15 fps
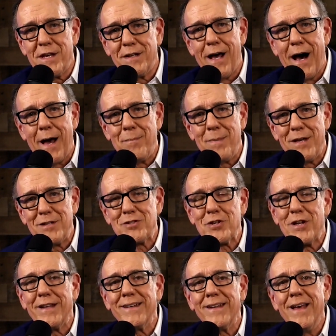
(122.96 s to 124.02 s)
and I mention
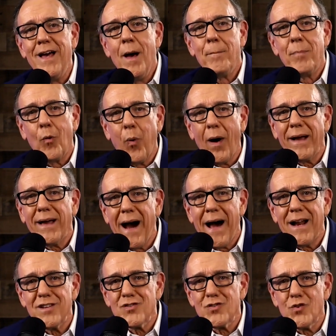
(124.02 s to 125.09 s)
it, but what
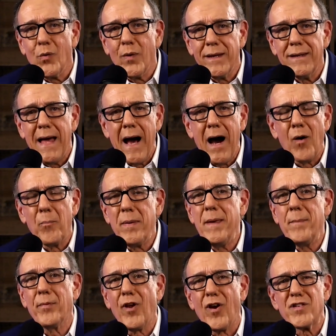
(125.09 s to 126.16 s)
God is doing now.
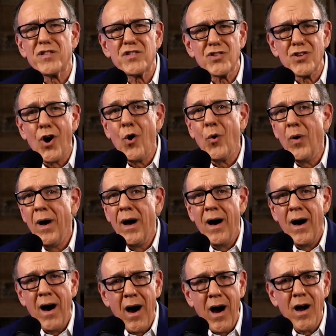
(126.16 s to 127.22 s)
People are so
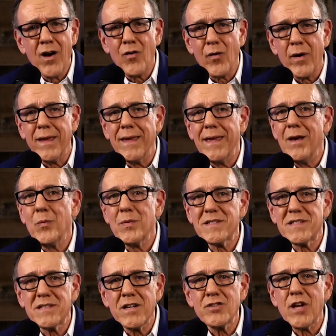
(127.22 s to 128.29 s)
hungry. It was
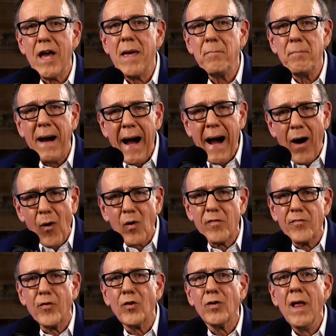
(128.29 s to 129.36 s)
such a
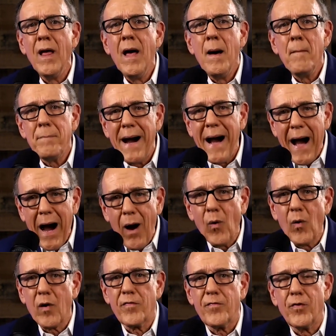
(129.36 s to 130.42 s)
powerful,
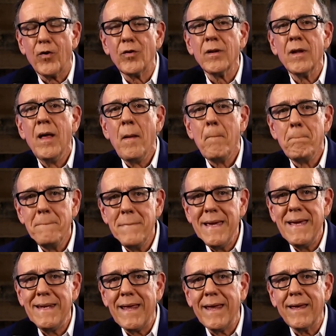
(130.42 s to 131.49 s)
powerful
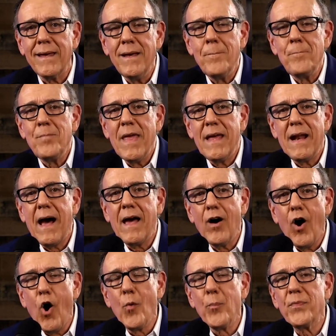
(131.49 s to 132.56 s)
meeting. And I
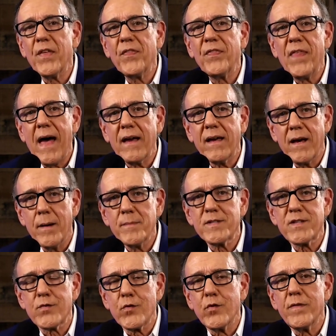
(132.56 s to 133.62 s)
hope that that comes
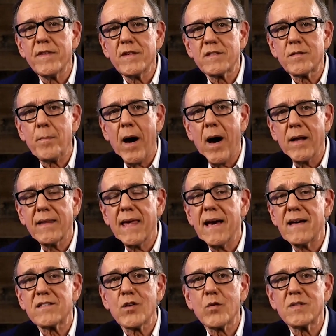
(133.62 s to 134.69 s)
through in this
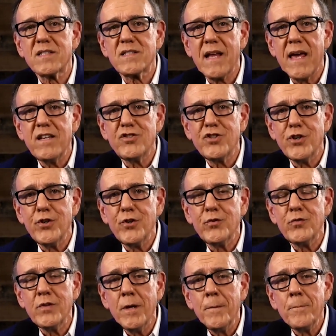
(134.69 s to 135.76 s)
podcast. So stay tuned.